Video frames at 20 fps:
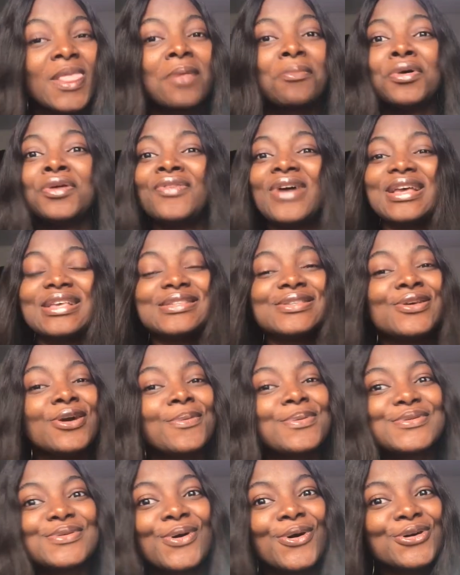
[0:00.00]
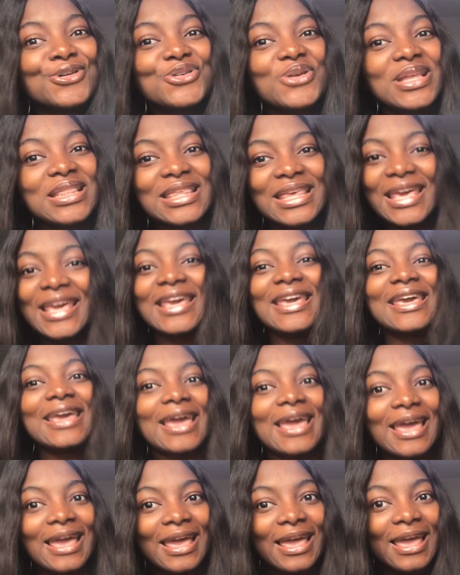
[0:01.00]
but if I see up to 100k
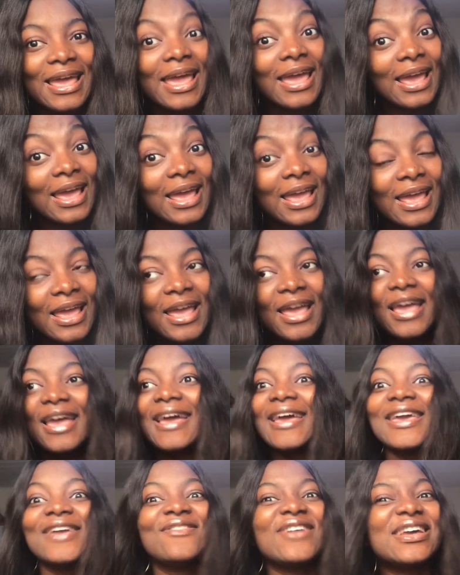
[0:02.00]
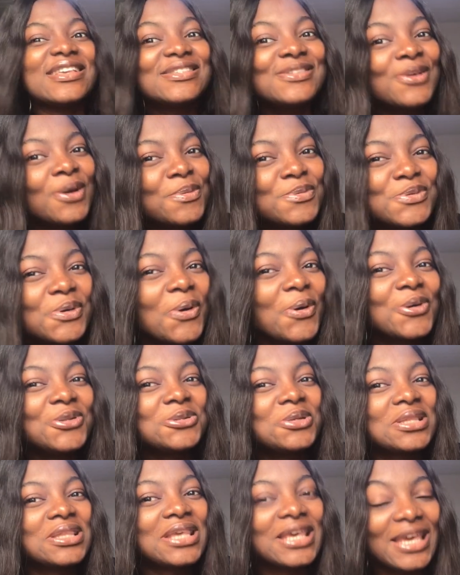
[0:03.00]
here, eh? If I see up to
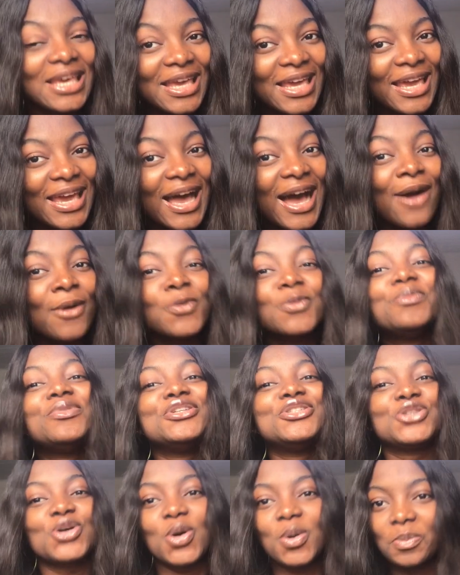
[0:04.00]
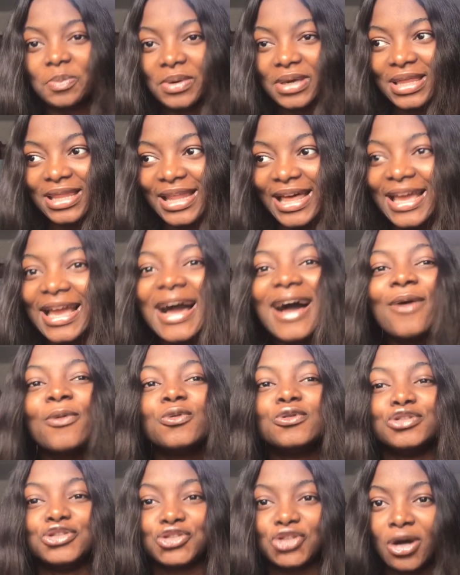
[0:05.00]
100k here, I will be jumping. Like I
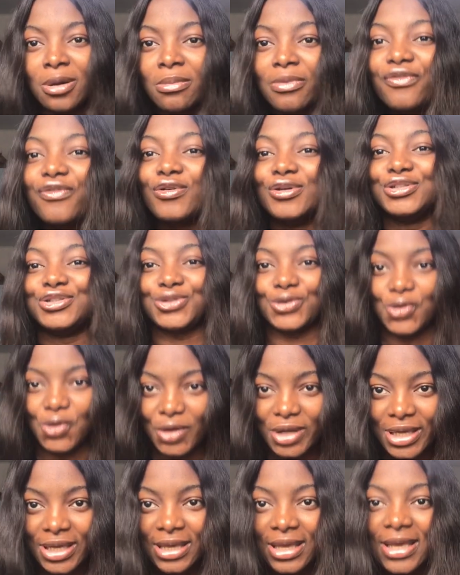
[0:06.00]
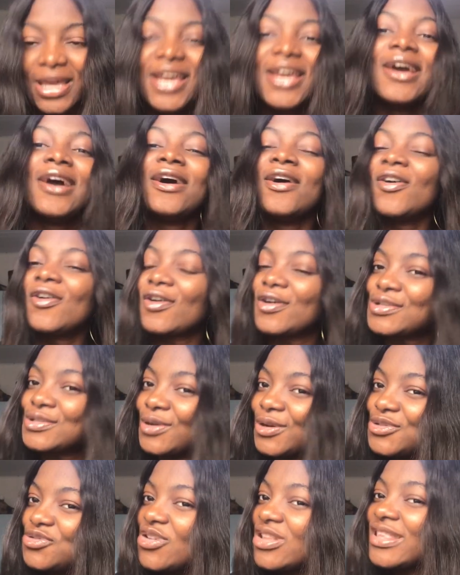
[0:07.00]
will jump for joy. Because
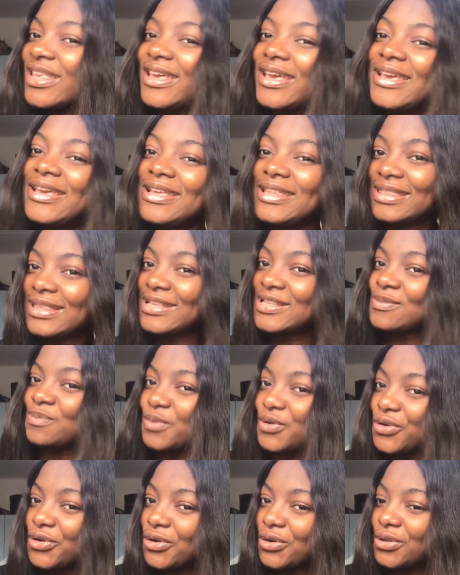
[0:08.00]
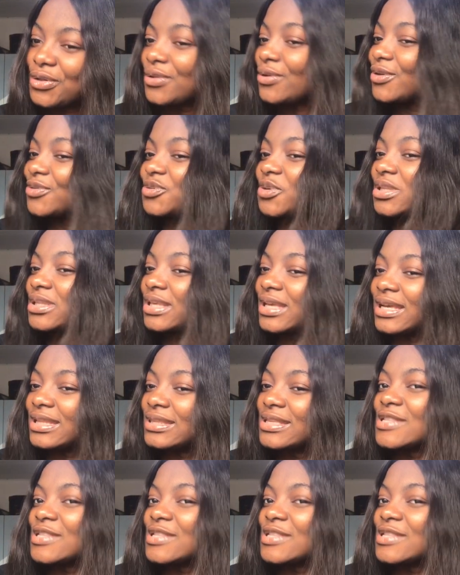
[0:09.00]
100k in this period, 100k